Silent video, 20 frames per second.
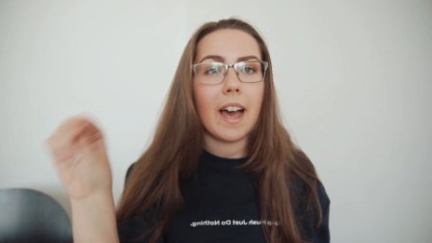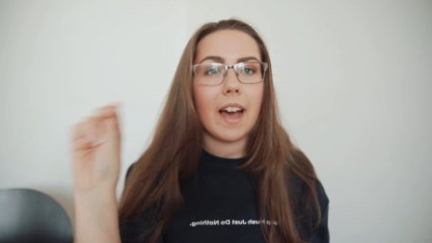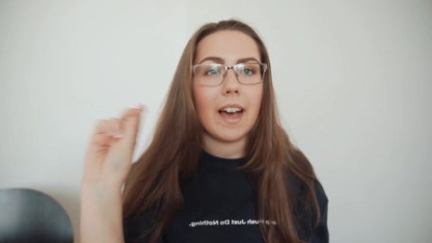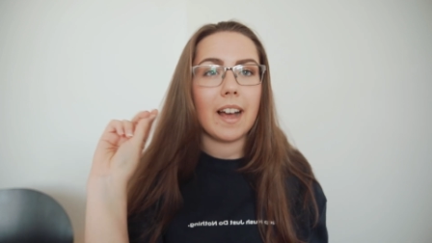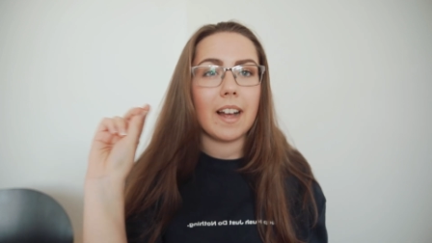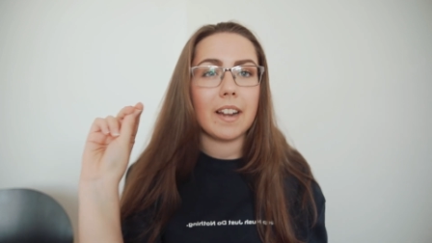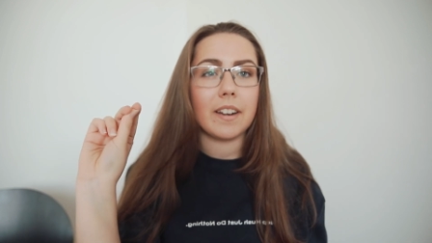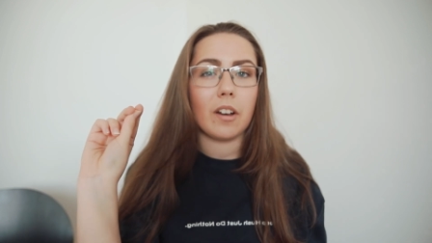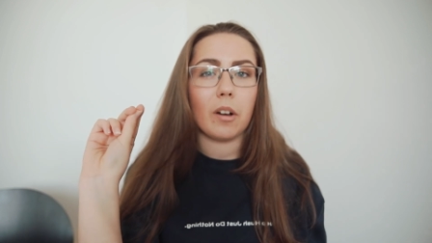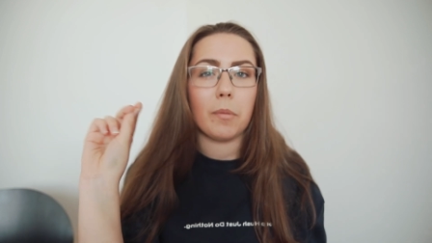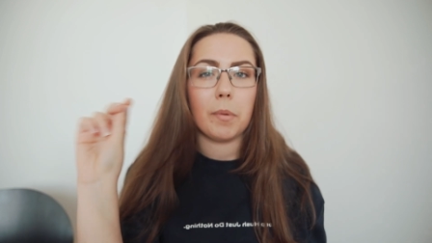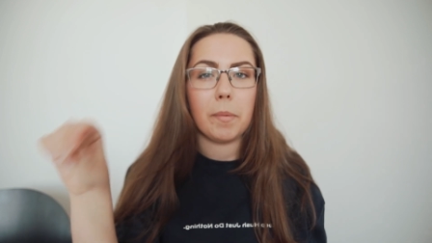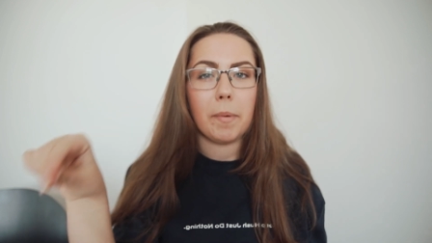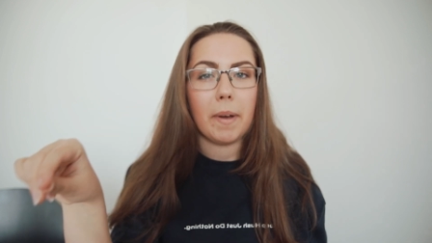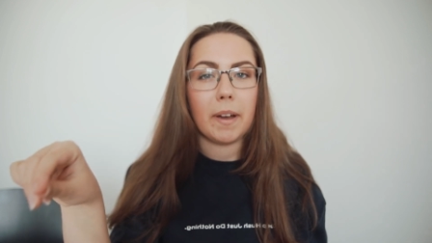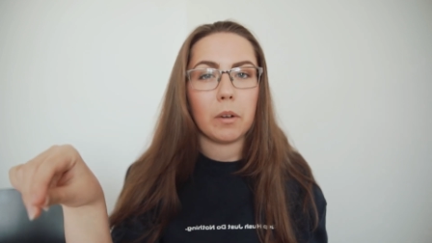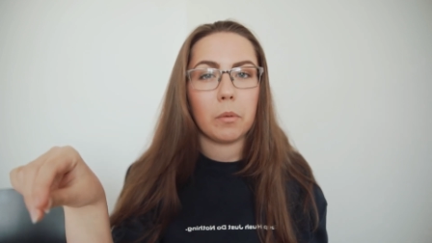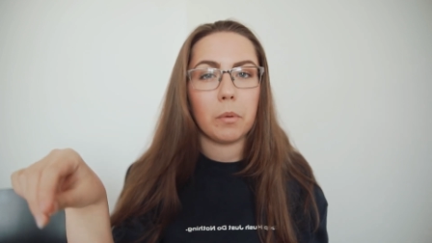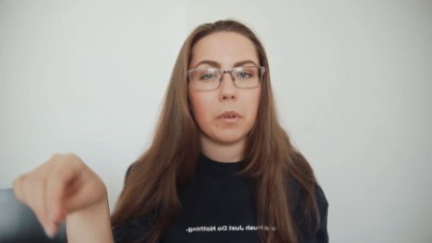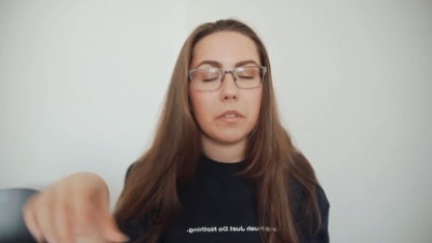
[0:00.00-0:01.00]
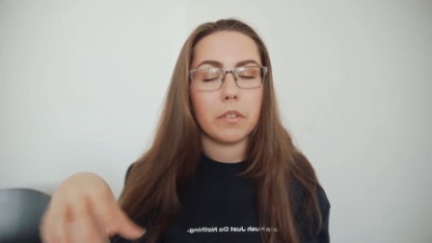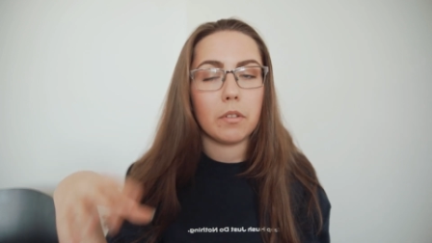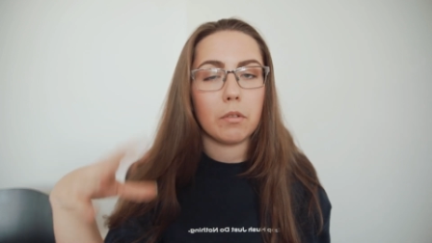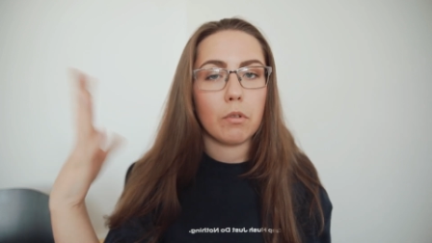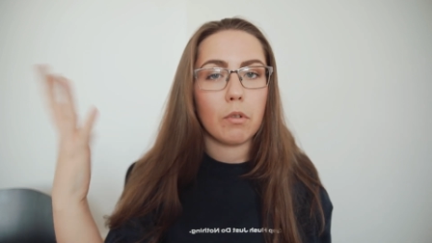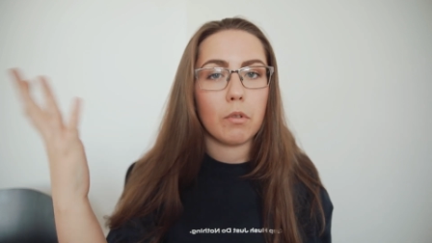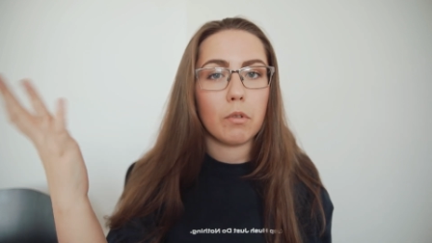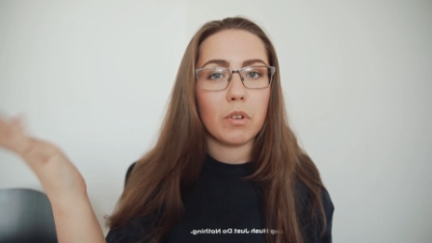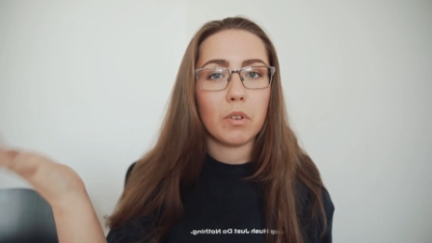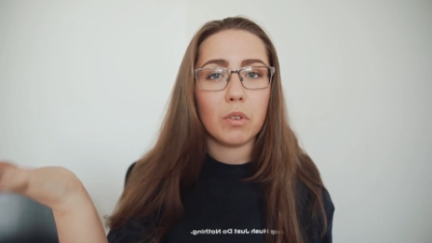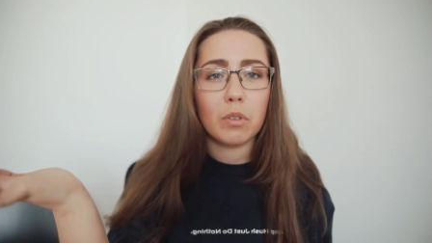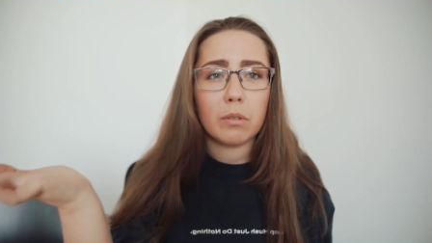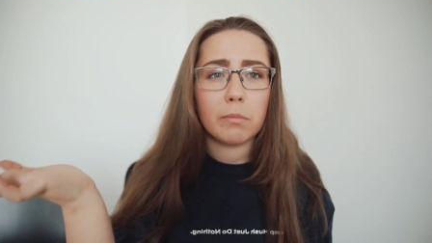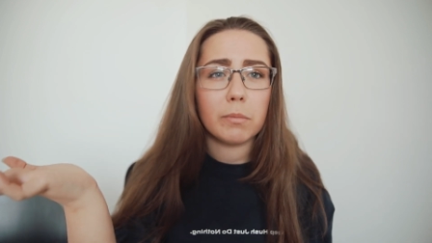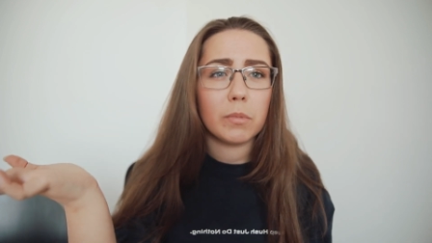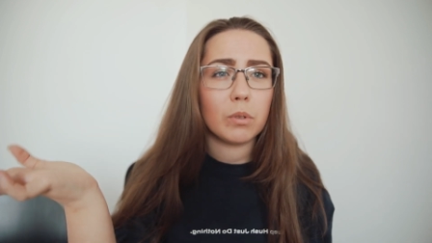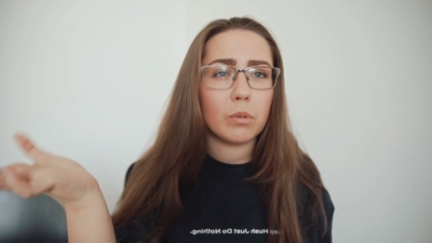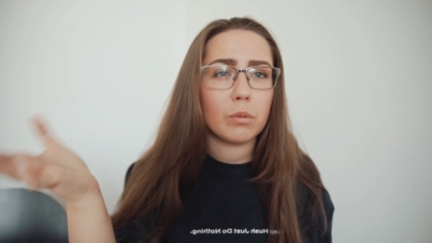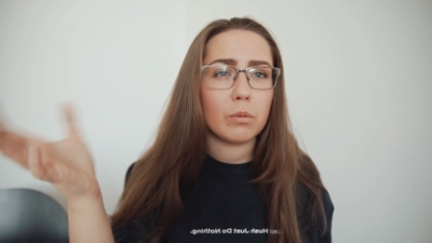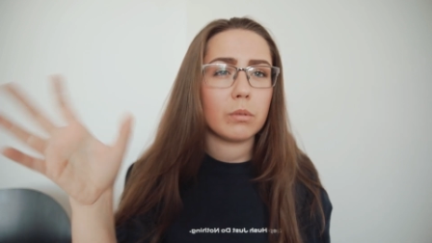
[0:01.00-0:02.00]
and I'll be back with
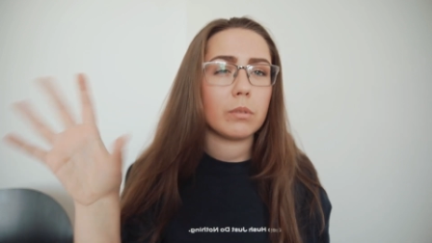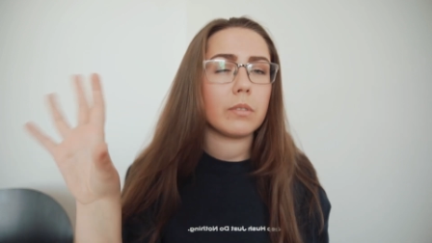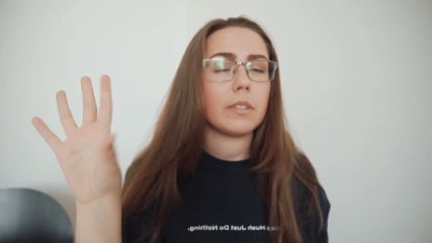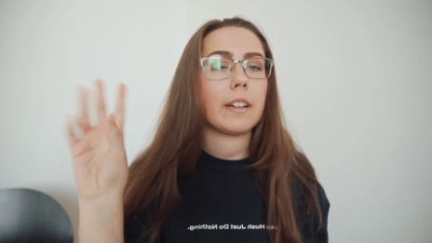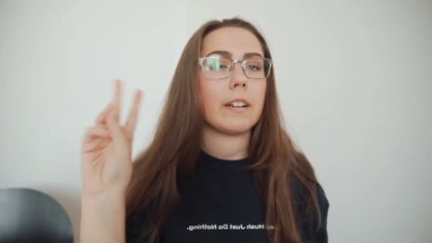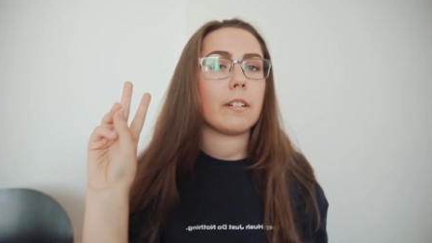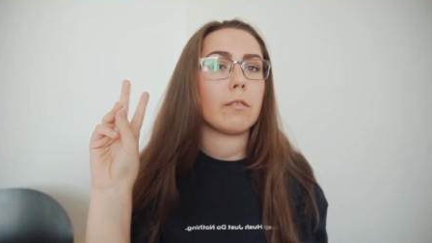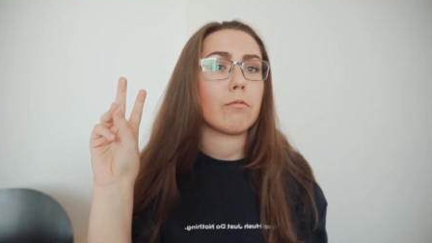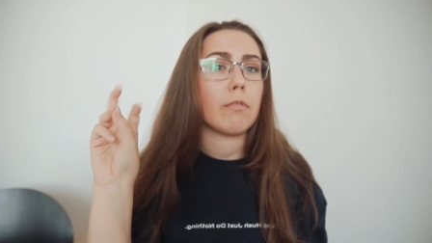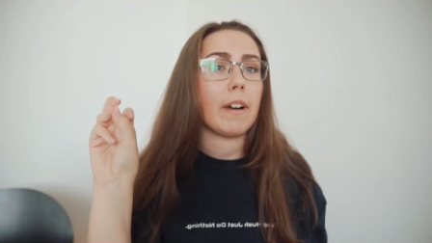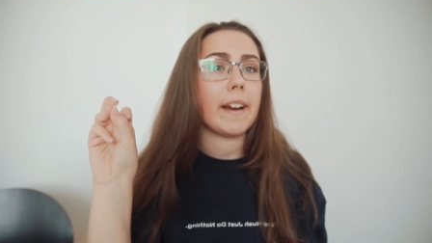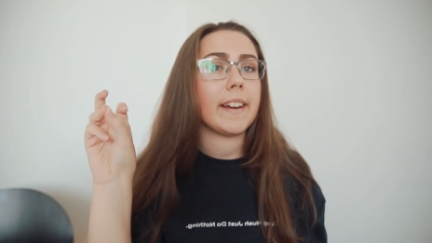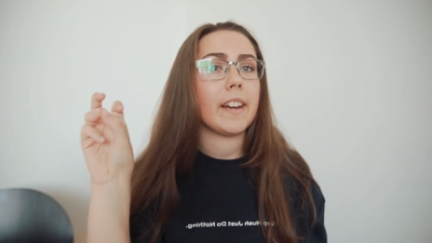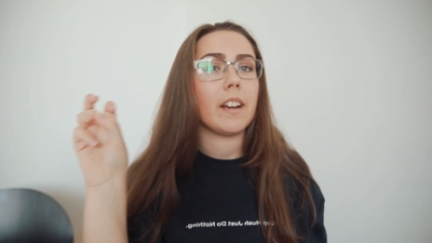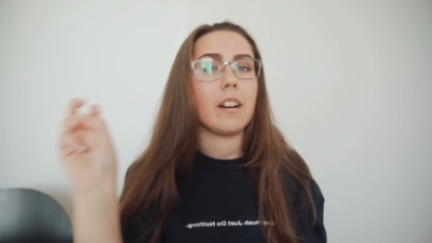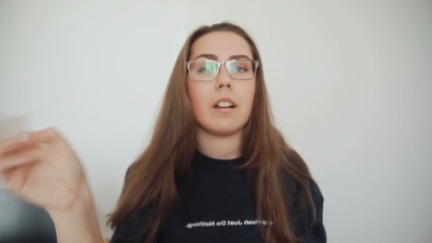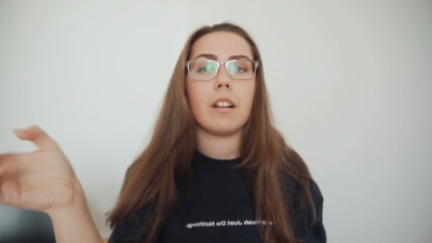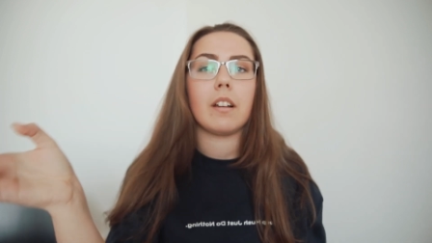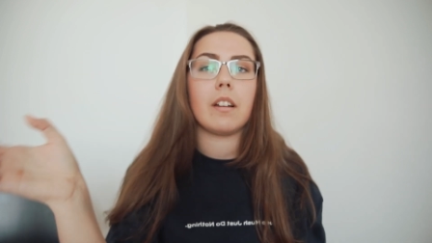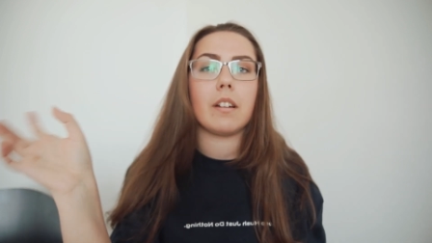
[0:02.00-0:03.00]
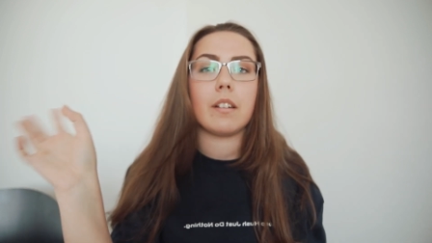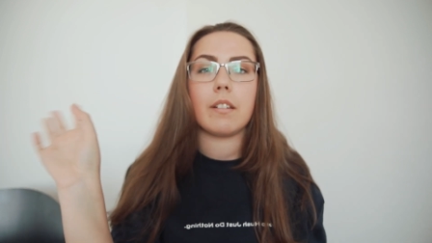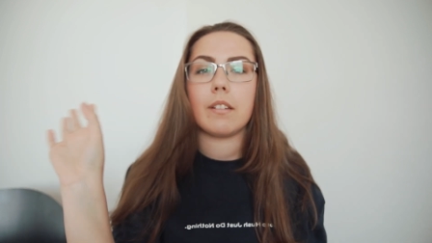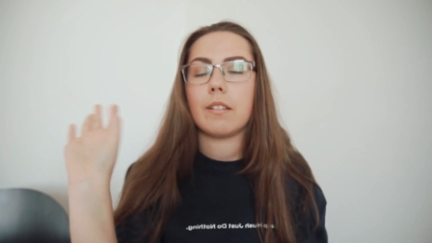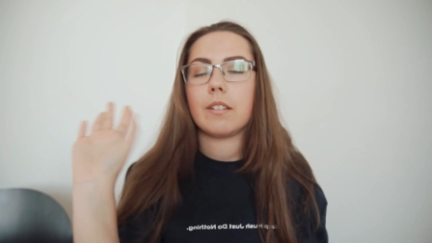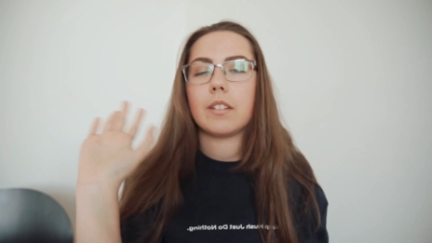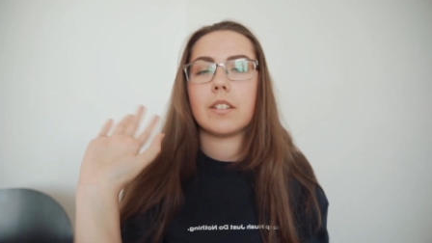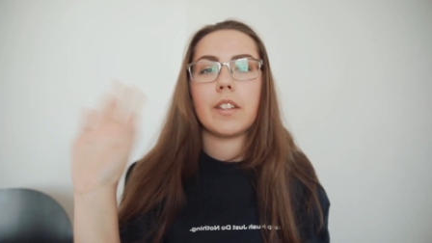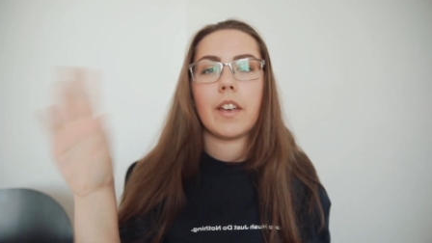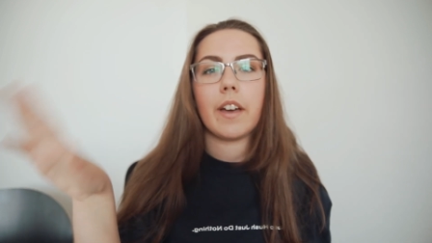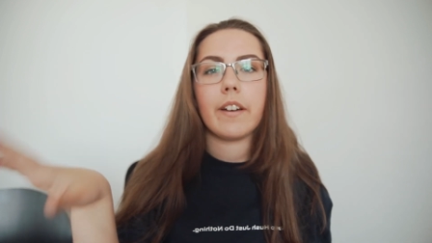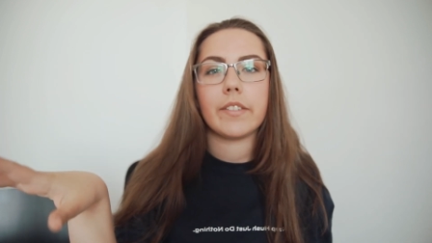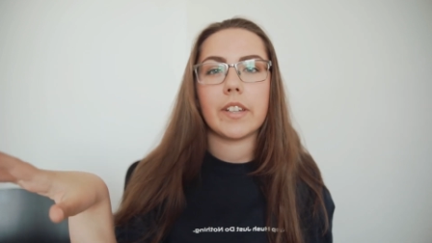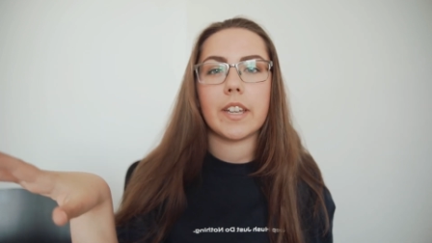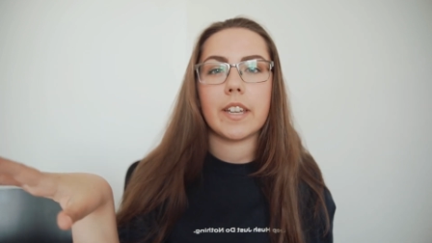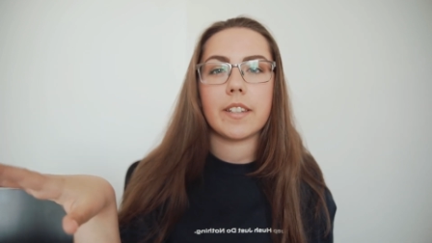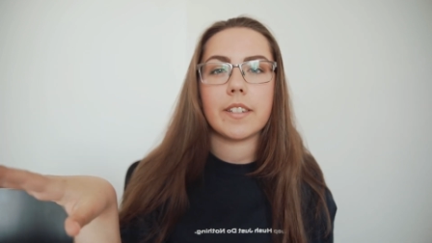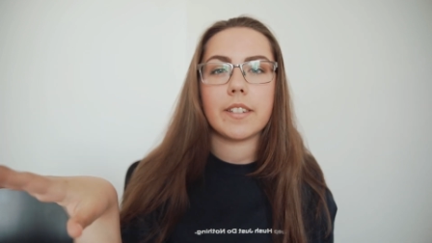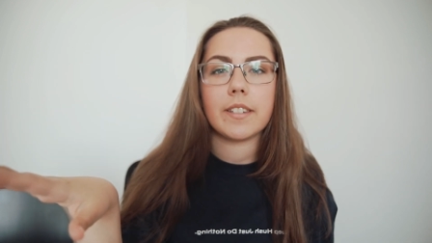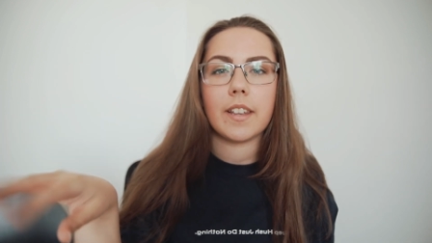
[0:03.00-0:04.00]
normal, regular
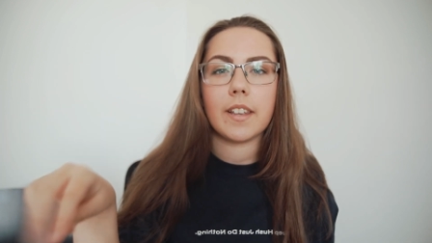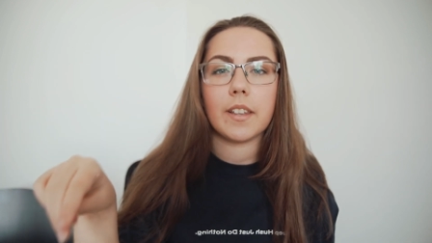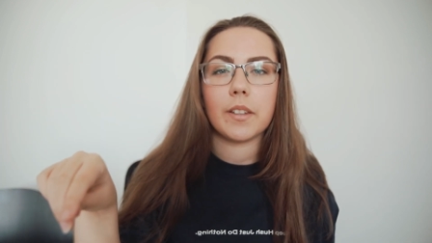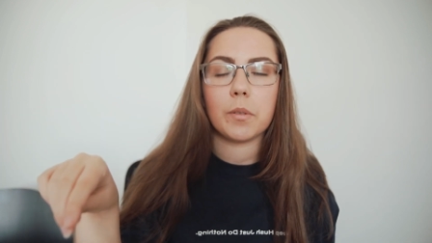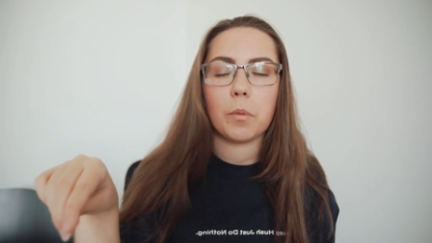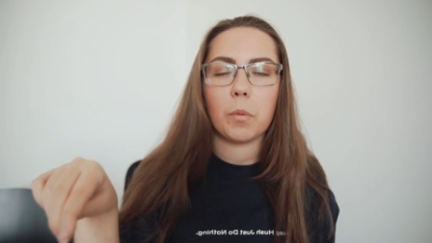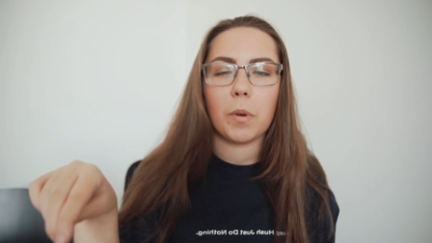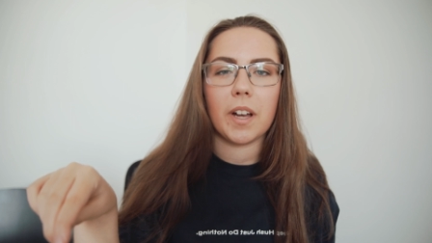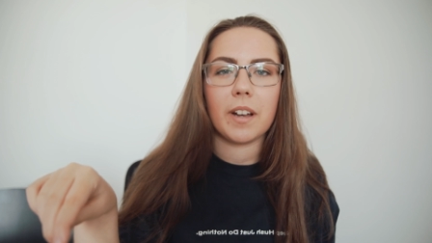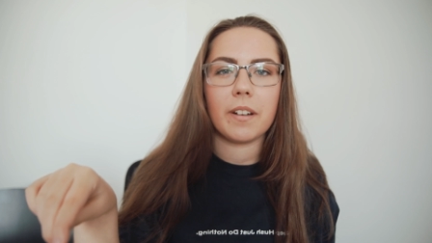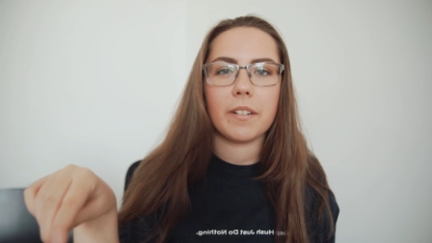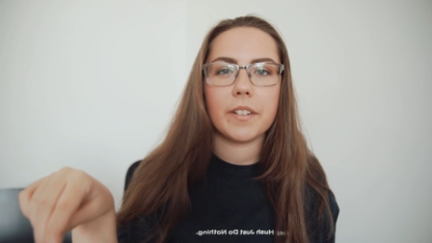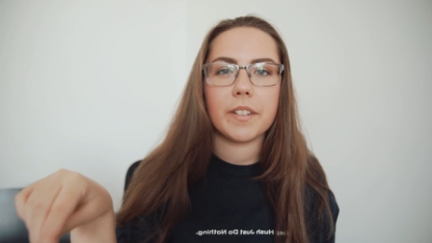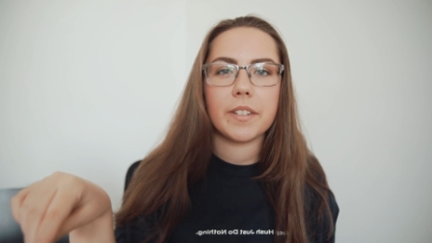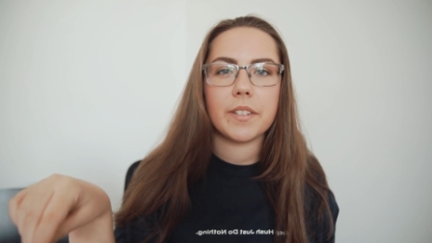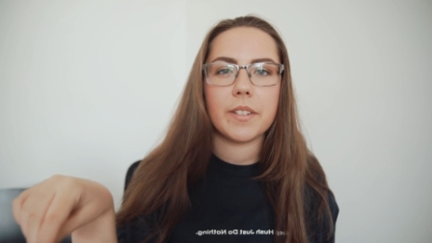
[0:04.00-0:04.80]
service as well.